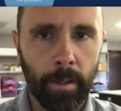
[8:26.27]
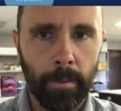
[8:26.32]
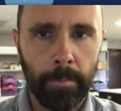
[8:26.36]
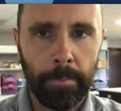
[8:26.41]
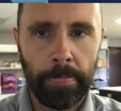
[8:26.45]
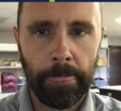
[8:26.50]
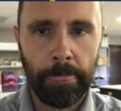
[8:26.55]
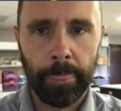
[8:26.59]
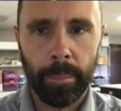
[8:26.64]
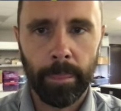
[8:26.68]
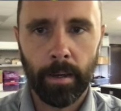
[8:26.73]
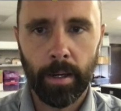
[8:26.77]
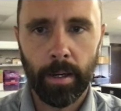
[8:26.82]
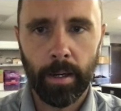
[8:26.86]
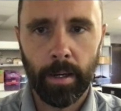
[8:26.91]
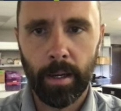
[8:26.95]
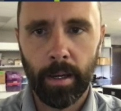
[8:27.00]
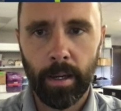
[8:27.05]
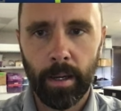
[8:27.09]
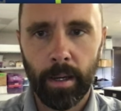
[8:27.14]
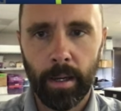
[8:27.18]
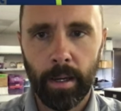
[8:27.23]

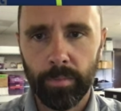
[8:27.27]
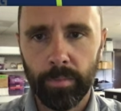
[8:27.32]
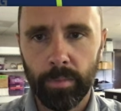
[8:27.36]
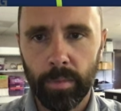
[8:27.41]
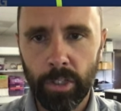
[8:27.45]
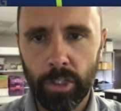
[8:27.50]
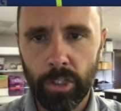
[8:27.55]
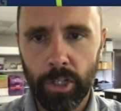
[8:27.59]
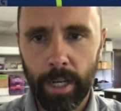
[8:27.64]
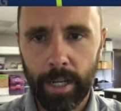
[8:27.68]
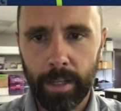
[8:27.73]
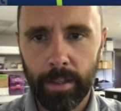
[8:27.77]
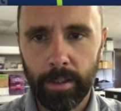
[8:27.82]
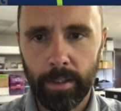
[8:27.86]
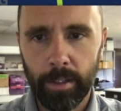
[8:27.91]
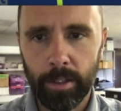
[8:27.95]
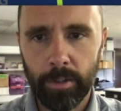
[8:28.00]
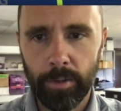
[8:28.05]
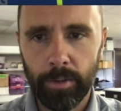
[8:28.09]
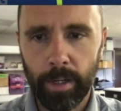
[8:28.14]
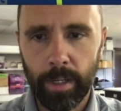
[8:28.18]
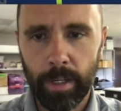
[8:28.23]
This checklist
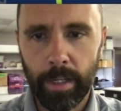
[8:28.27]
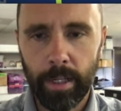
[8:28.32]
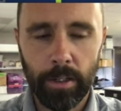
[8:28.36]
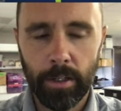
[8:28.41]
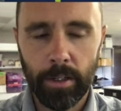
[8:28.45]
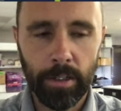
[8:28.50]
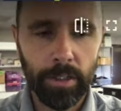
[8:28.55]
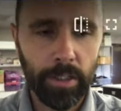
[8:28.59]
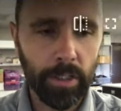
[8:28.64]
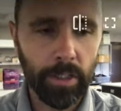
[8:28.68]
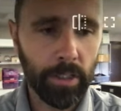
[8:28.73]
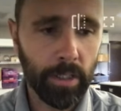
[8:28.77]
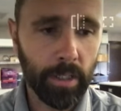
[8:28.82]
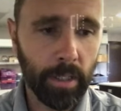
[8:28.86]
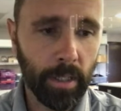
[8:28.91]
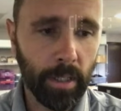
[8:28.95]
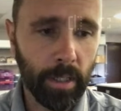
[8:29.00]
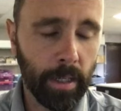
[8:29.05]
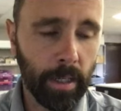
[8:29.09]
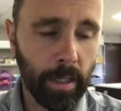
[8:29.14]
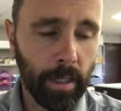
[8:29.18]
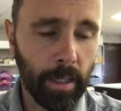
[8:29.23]
right here is just a
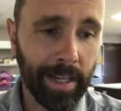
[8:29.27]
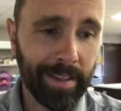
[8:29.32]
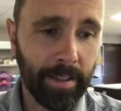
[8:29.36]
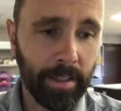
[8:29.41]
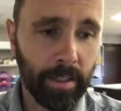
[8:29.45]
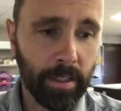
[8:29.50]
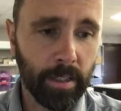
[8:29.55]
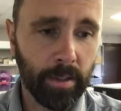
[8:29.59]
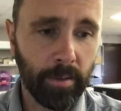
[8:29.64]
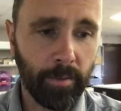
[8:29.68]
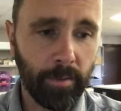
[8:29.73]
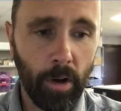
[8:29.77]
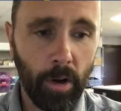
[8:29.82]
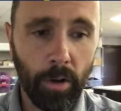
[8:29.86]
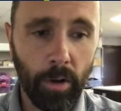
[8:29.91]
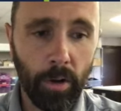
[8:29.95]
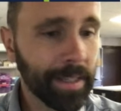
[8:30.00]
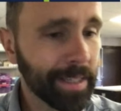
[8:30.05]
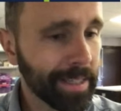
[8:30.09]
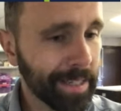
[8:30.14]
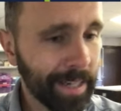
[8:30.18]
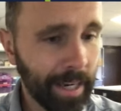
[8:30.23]
checklist of all the
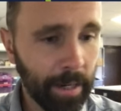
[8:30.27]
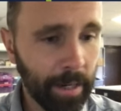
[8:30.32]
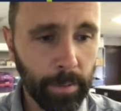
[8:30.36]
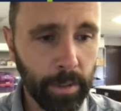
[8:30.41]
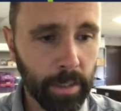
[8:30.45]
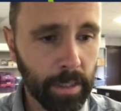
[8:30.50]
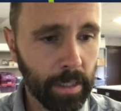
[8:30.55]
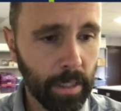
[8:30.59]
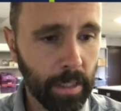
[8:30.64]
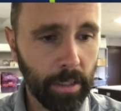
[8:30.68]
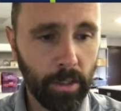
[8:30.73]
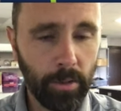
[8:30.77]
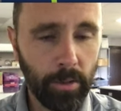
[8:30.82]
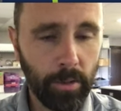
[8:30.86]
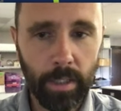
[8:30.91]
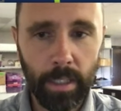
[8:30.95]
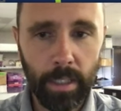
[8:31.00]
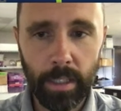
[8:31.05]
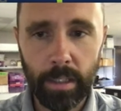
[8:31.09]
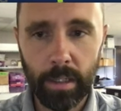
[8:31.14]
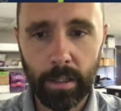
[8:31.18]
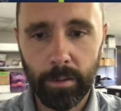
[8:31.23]
assignments that you need
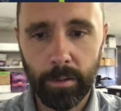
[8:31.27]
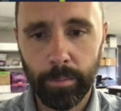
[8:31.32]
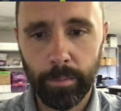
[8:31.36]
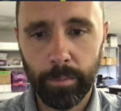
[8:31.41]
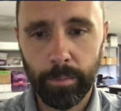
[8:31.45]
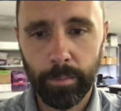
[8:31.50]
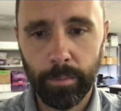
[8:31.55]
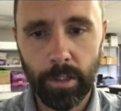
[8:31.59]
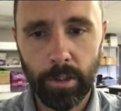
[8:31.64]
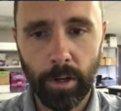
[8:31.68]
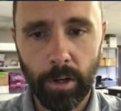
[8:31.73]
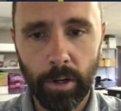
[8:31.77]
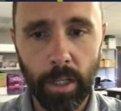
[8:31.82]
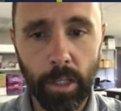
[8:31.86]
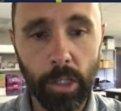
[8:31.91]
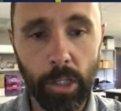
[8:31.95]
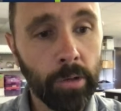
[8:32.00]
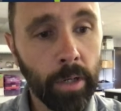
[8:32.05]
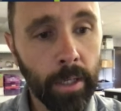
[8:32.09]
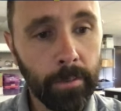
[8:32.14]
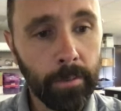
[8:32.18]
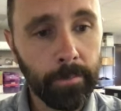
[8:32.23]
to complete during a
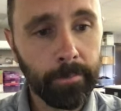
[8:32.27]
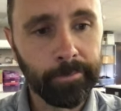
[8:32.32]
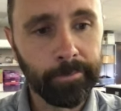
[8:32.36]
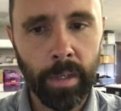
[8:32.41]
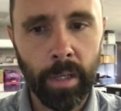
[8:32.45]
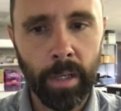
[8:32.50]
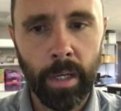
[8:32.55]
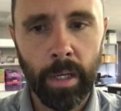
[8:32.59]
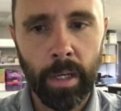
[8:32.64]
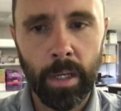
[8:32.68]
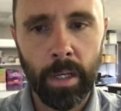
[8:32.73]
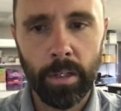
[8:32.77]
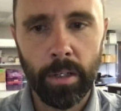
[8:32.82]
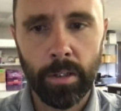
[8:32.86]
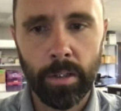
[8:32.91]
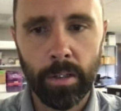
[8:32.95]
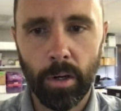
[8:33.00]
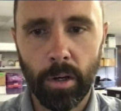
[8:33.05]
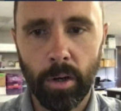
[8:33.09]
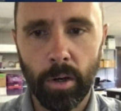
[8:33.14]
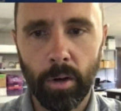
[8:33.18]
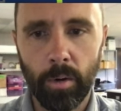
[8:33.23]
unit.
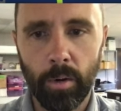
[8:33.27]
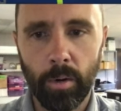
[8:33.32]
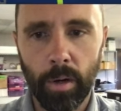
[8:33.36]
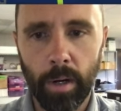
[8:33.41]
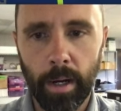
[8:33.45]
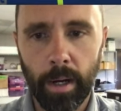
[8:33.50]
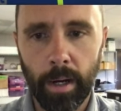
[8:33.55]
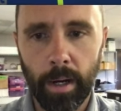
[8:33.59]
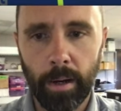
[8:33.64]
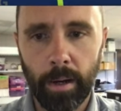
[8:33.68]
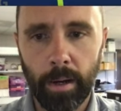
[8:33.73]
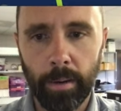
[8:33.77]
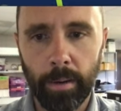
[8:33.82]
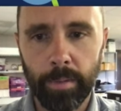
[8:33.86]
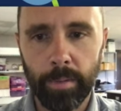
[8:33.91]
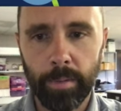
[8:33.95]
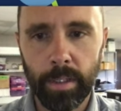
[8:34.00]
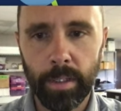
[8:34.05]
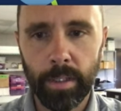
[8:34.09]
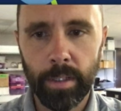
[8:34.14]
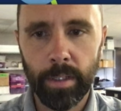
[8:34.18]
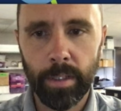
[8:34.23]
So
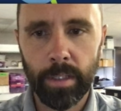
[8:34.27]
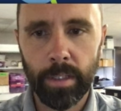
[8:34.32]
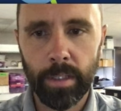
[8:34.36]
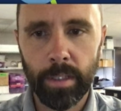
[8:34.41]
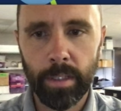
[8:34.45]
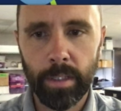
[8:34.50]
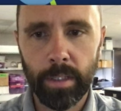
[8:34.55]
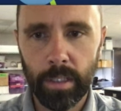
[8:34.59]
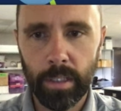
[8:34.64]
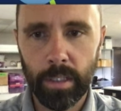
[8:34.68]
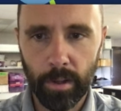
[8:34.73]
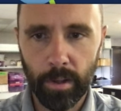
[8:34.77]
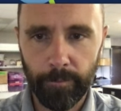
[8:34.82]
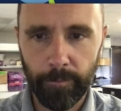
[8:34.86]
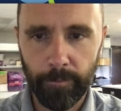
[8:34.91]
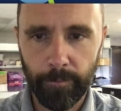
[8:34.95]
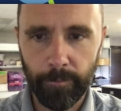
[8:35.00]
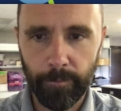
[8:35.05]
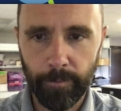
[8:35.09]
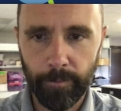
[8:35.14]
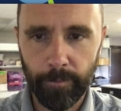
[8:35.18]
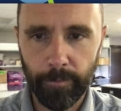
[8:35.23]
this is the
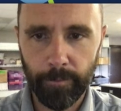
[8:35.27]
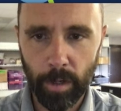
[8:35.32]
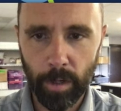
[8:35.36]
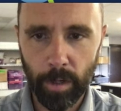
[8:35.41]
first